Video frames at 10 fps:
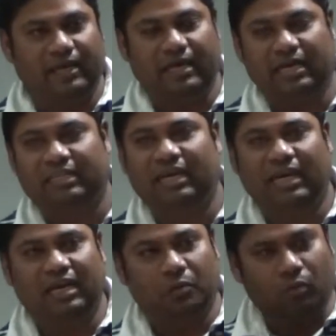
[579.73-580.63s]
And at
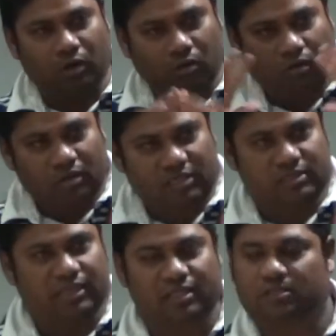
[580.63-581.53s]
the end, what all
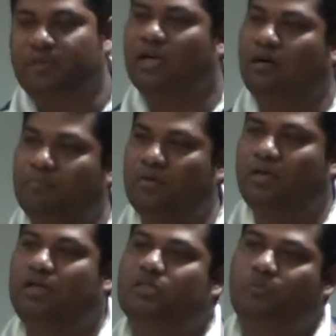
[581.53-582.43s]
these things become
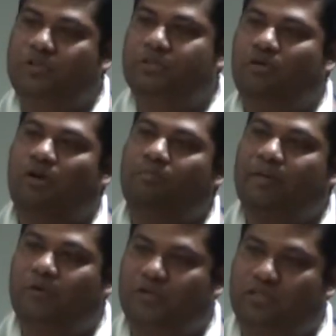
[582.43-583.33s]
is what you call
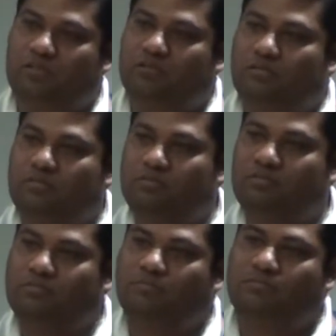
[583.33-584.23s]
memories.
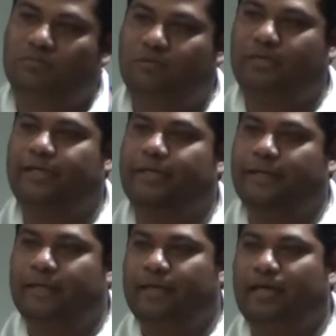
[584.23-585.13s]
Right?
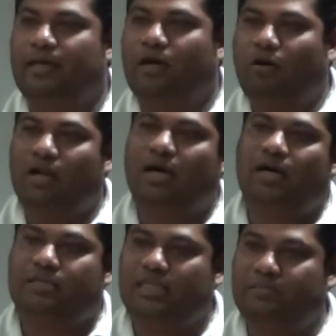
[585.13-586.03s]
And all
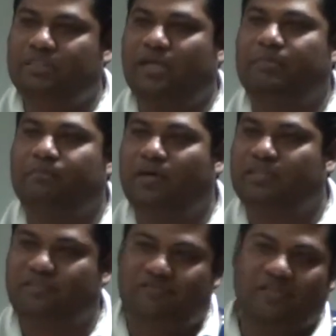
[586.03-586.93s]
hard times can be
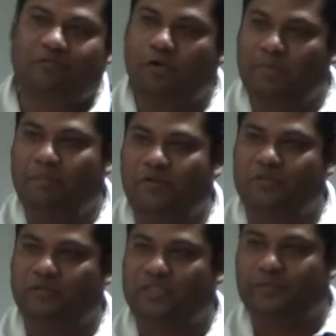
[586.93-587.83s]
passed if you have good
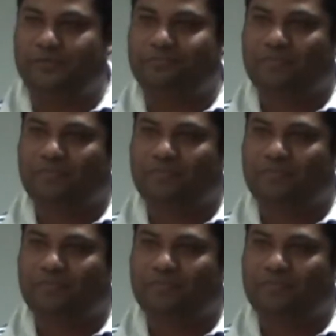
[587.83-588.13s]
memories with you.